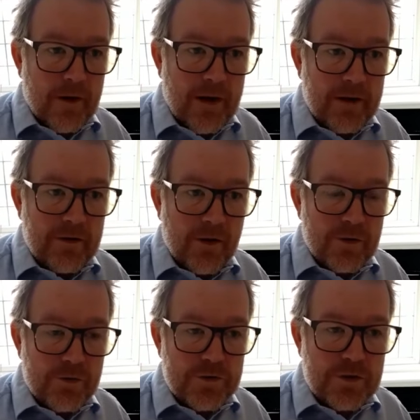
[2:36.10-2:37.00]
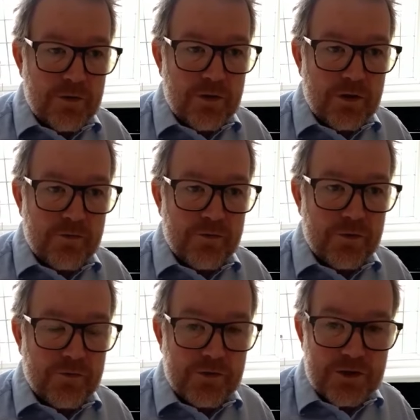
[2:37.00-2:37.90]
And I also think
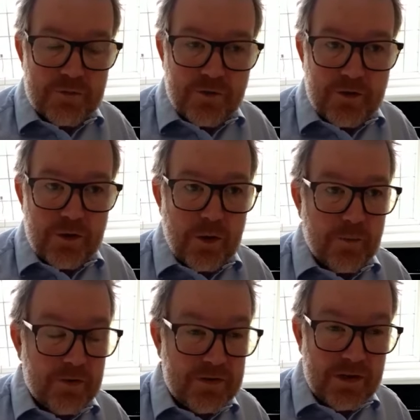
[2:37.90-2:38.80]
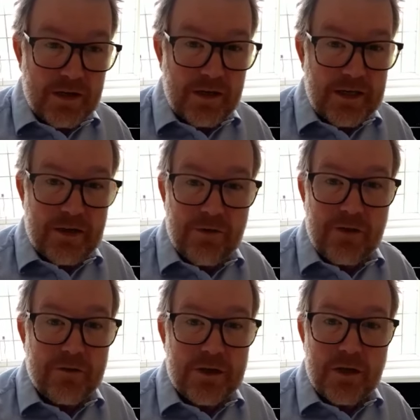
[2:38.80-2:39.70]
for some of you, particularly year
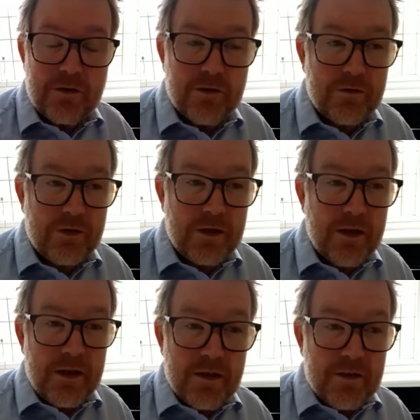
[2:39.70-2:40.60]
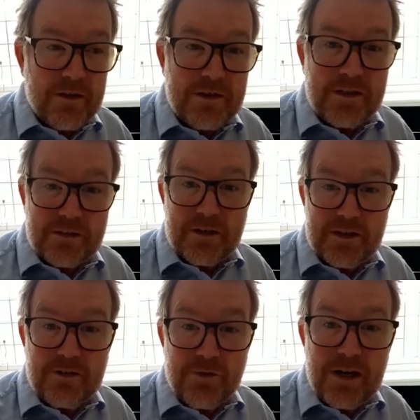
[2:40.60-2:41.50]
11 and year 13, this
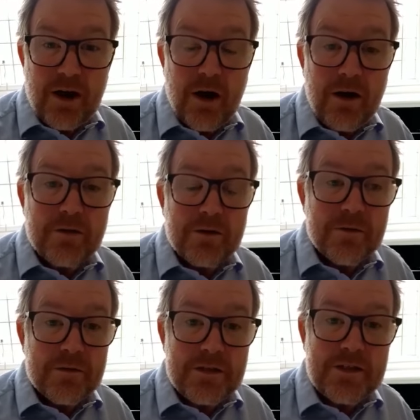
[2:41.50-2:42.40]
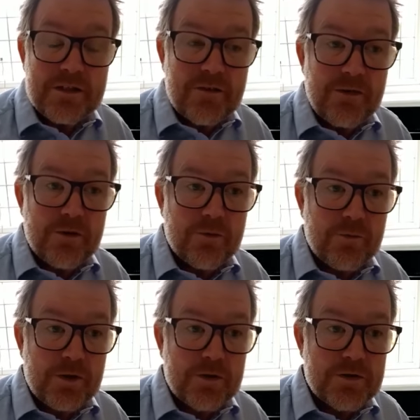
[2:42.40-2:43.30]
is really hard. This is difficult
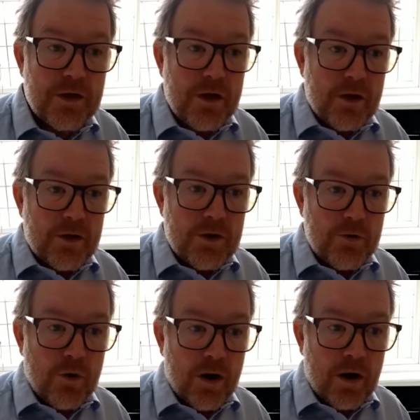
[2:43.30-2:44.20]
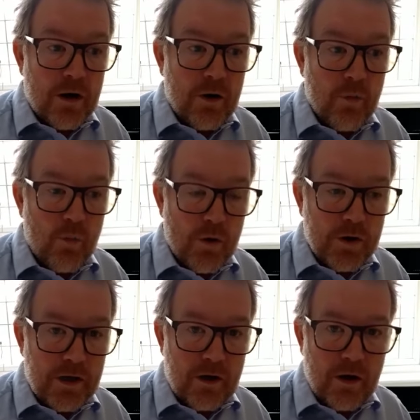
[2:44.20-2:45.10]
because you are
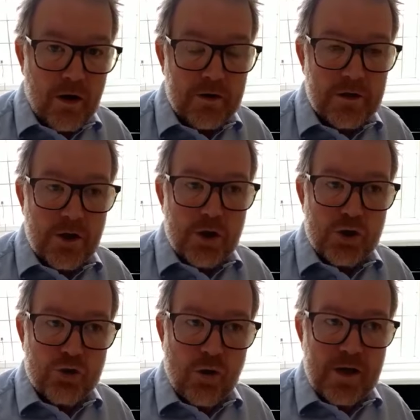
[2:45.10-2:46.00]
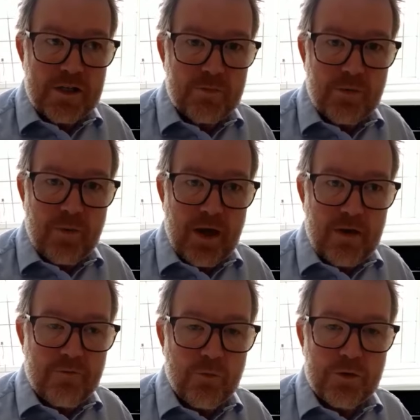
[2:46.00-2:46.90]
working hard, trying to
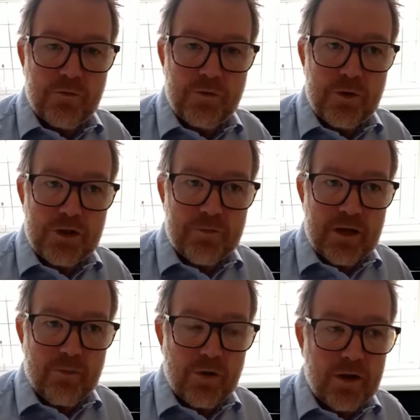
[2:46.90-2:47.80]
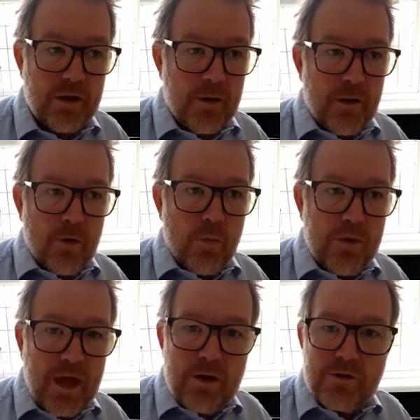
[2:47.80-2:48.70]
prepare for what the future may bring
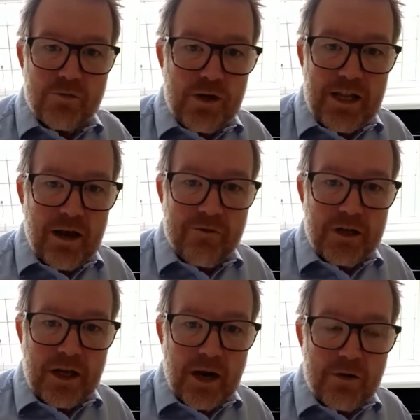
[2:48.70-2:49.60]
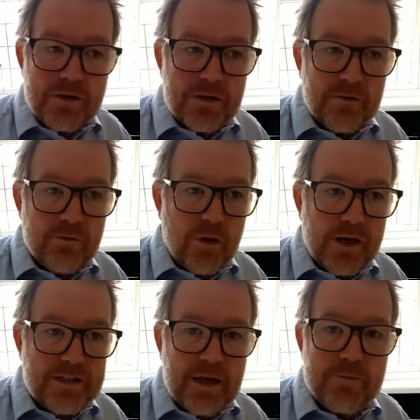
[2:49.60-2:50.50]
without us really having the clarity of what
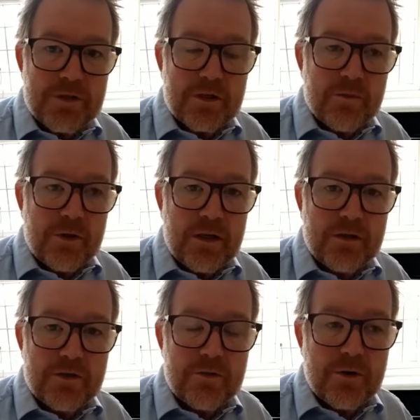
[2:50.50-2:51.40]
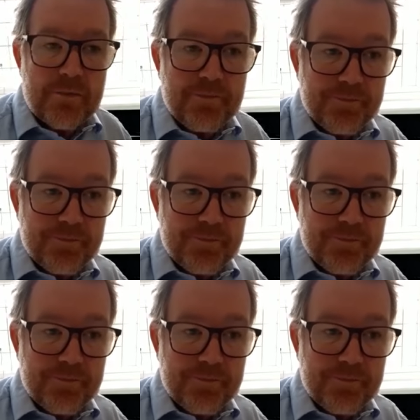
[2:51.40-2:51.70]
exams are going to be in the summer.